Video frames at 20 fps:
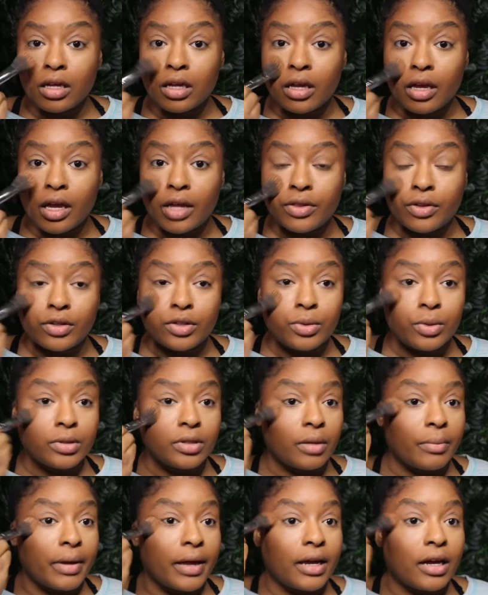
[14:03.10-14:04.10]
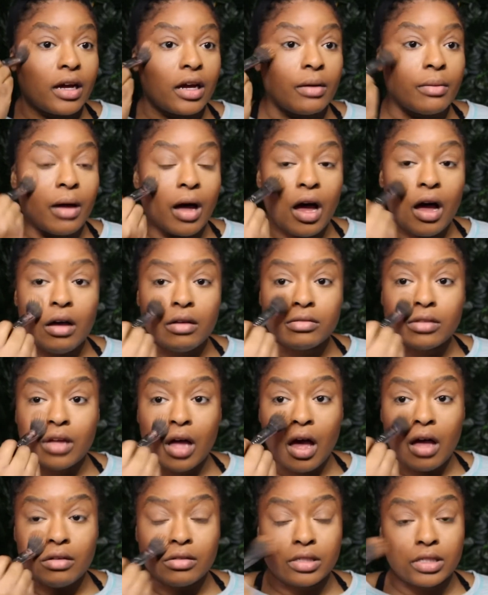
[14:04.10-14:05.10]
and they're doing their makeup. I don't,
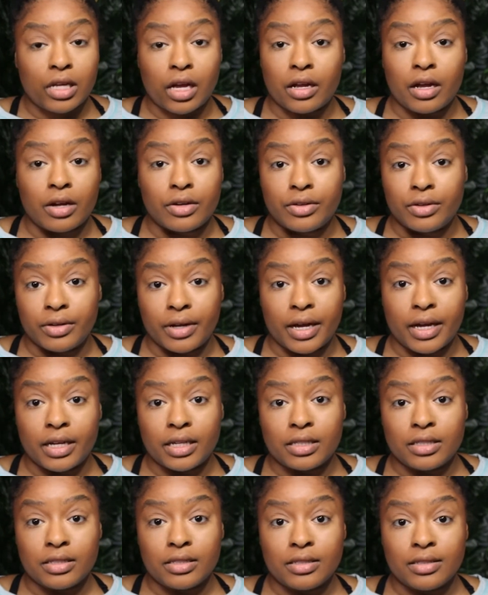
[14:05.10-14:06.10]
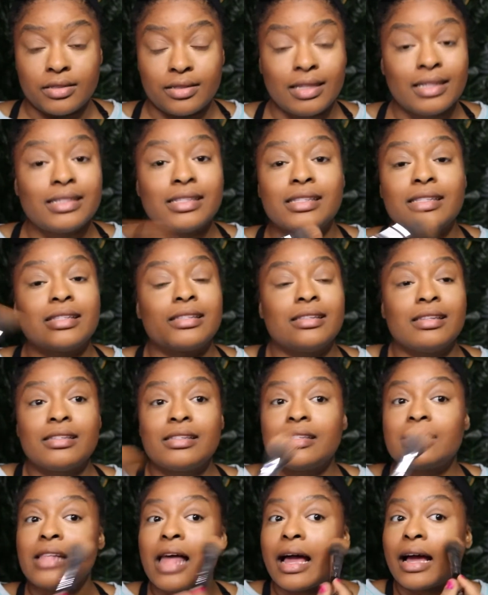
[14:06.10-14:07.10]
I don't see how y'all do that. This is, this
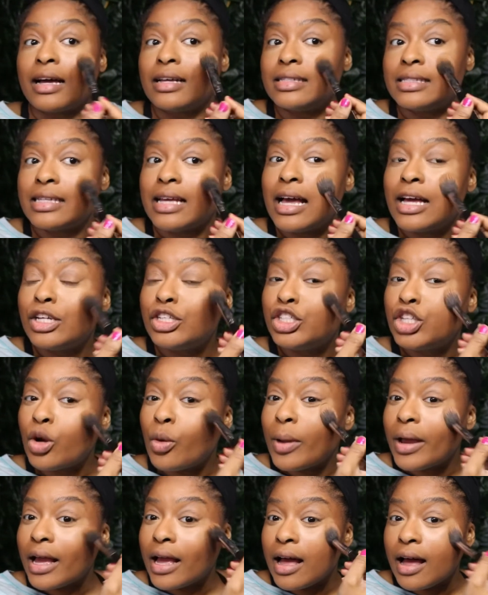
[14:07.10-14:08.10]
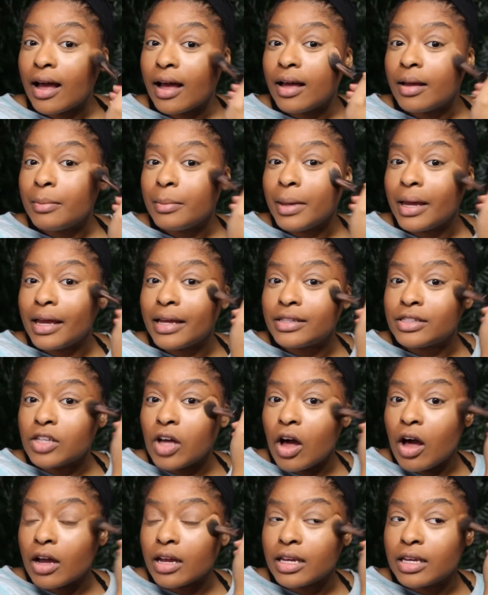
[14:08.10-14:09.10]
is like a chewing gum and
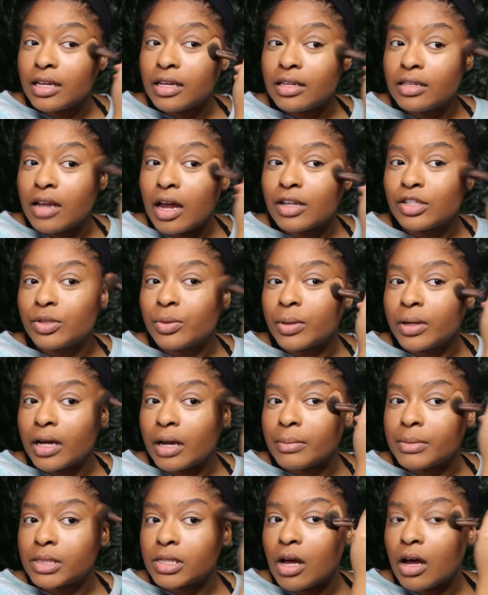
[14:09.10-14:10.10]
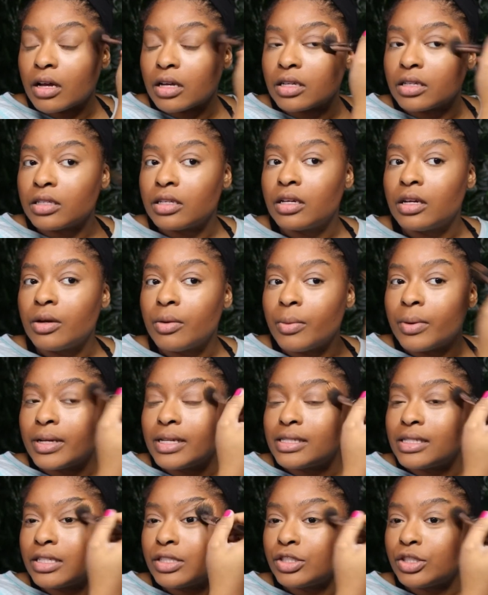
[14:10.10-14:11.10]
talking. Not chewing gum and talking. What
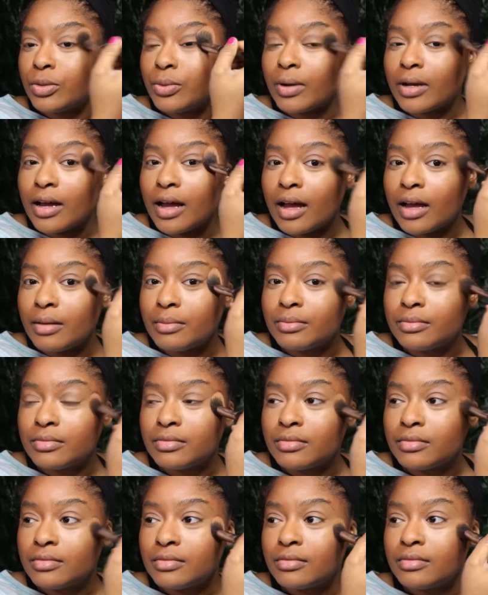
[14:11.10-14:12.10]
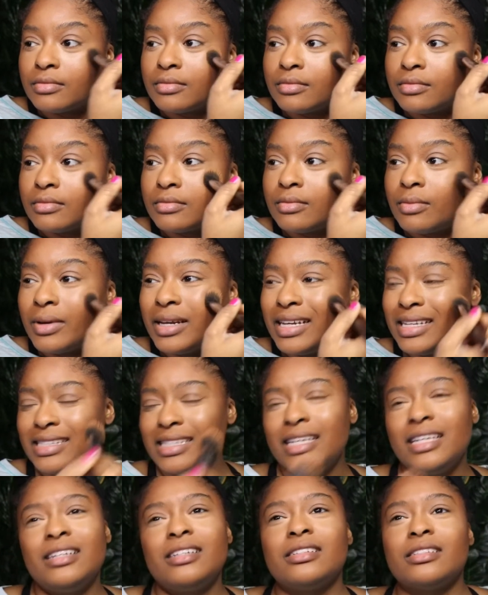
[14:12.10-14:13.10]
is it? Chewing gum. What is
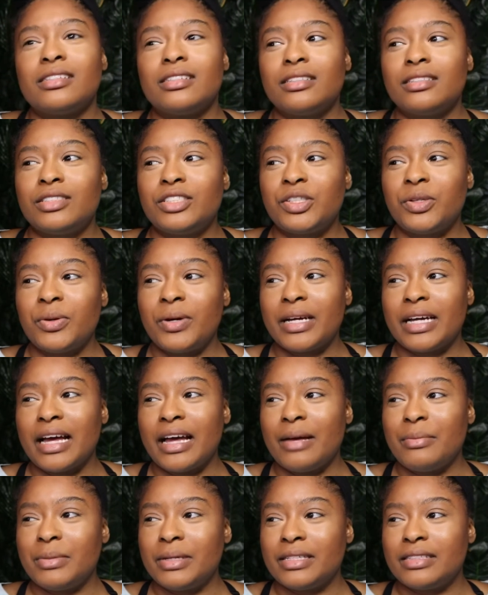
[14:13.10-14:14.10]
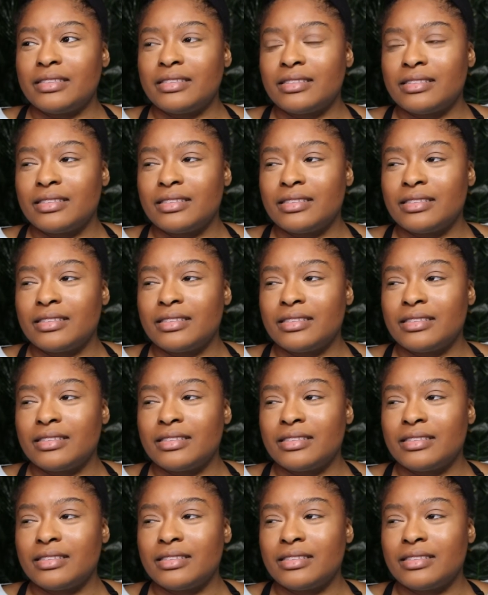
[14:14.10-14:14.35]
it? Chewing gum and